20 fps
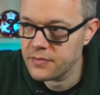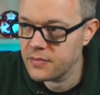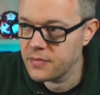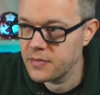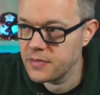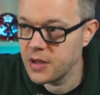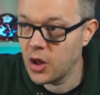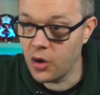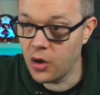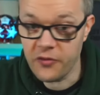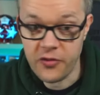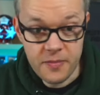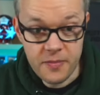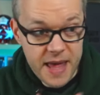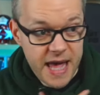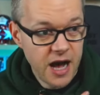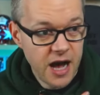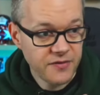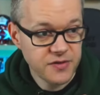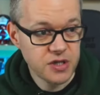Look, for
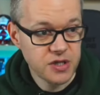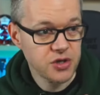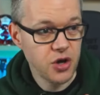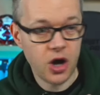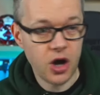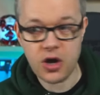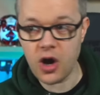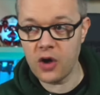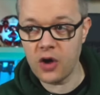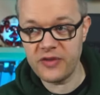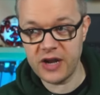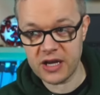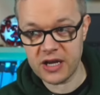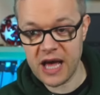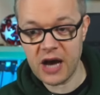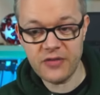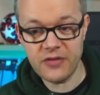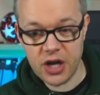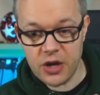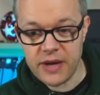me, I've just got a
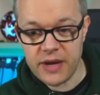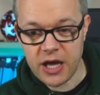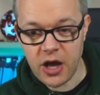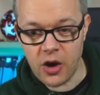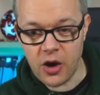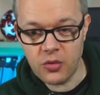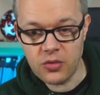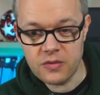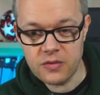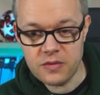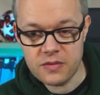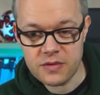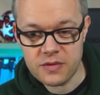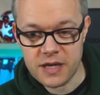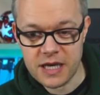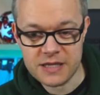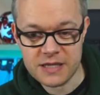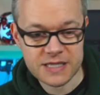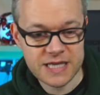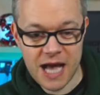Calvert-Lewin goal.
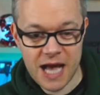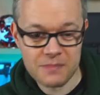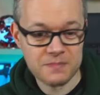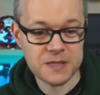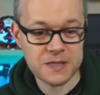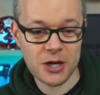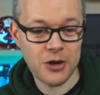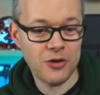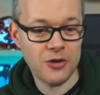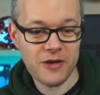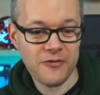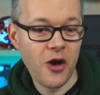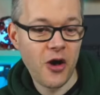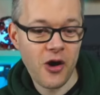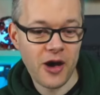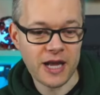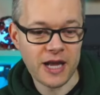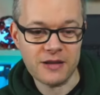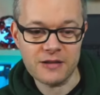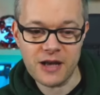It's absolutely
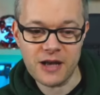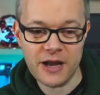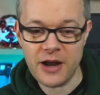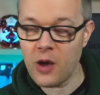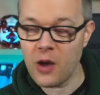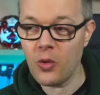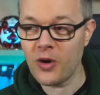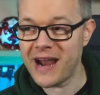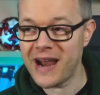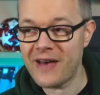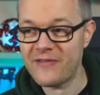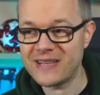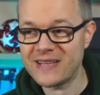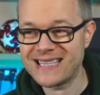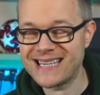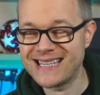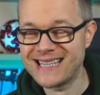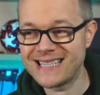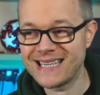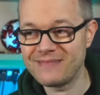fine. And I want
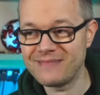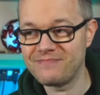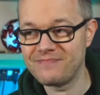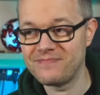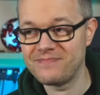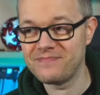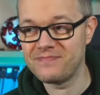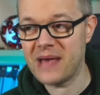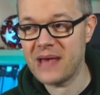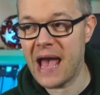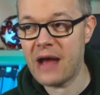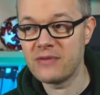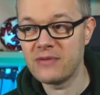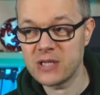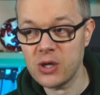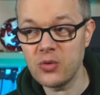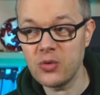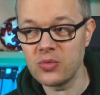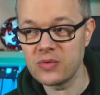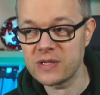Everton to get a
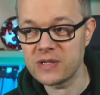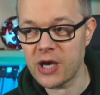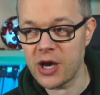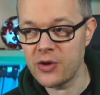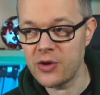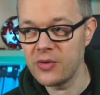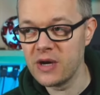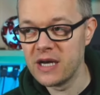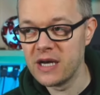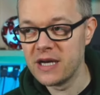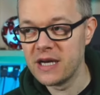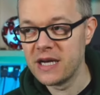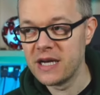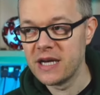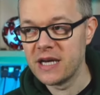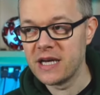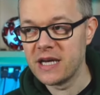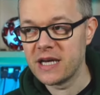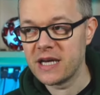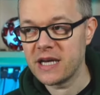result. So,
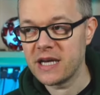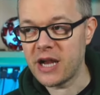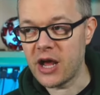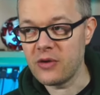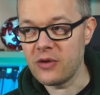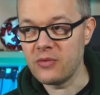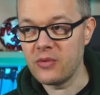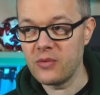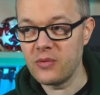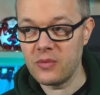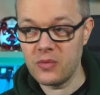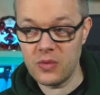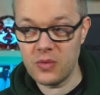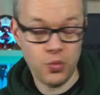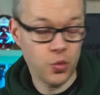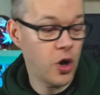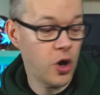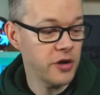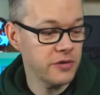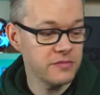you know,
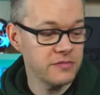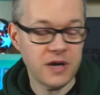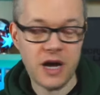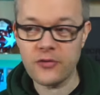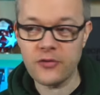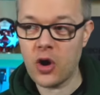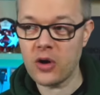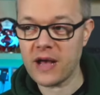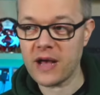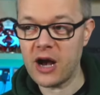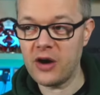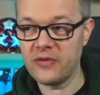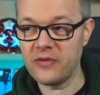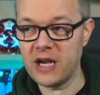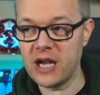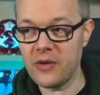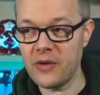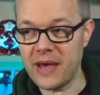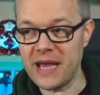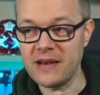one, I've got
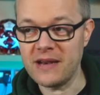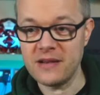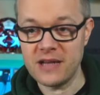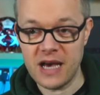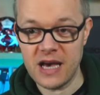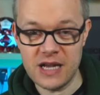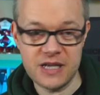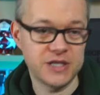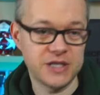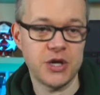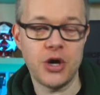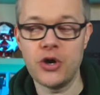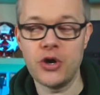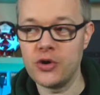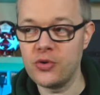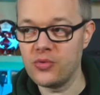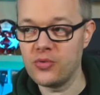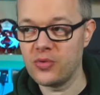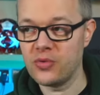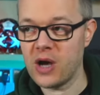Calvert-Lewin. And
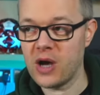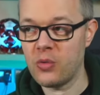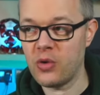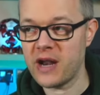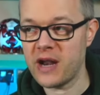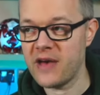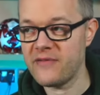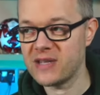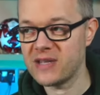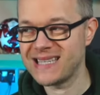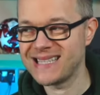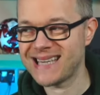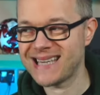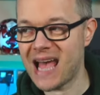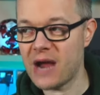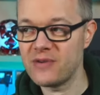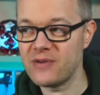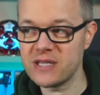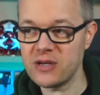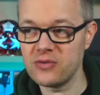two, I want Everton to get
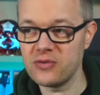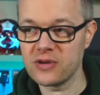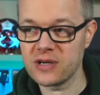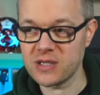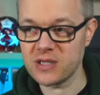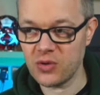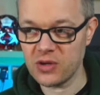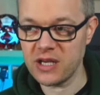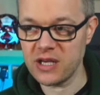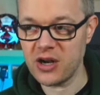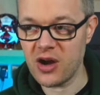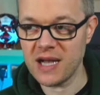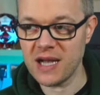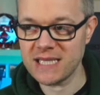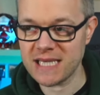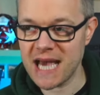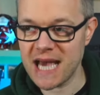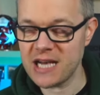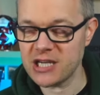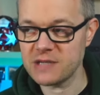a result because I want United to
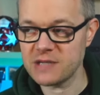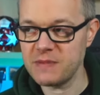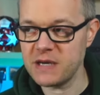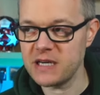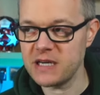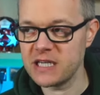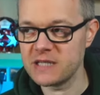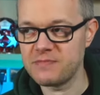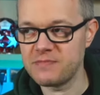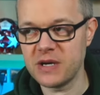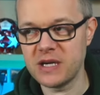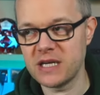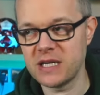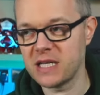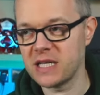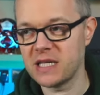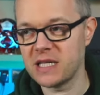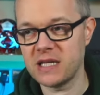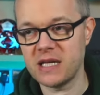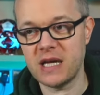catch Spurs. But
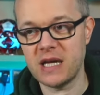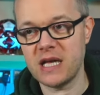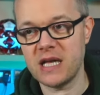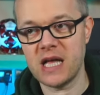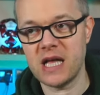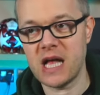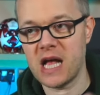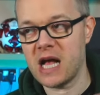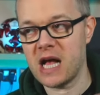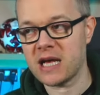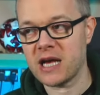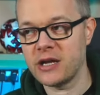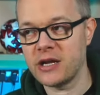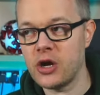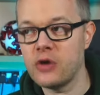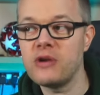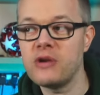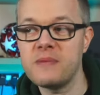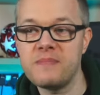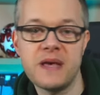I can
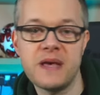only be...